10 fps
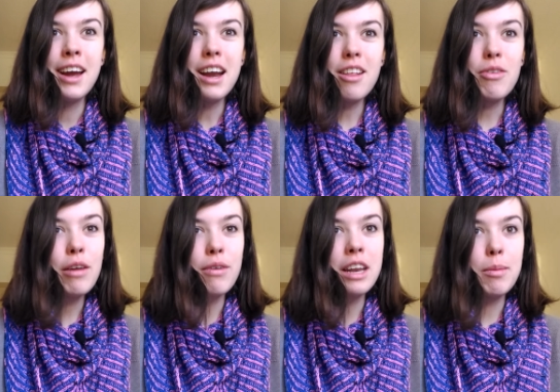And it's
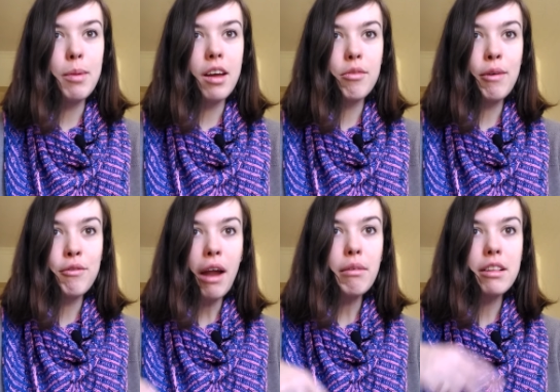really funny because we've
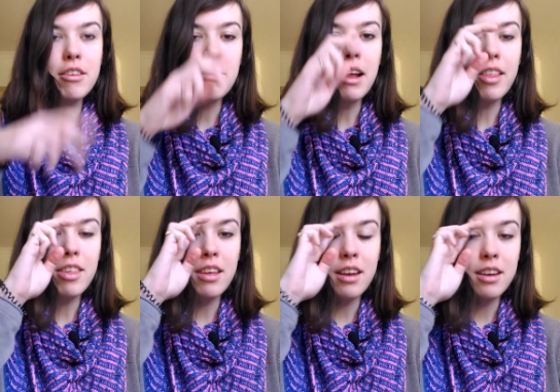traveled so
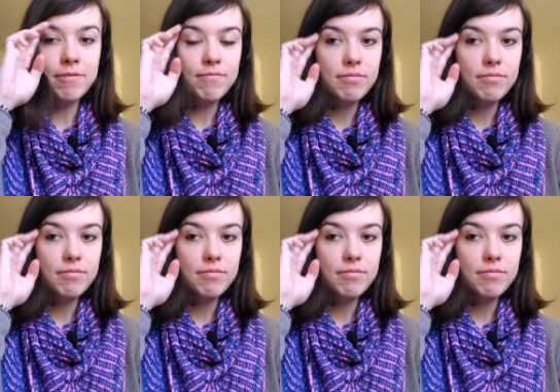much, and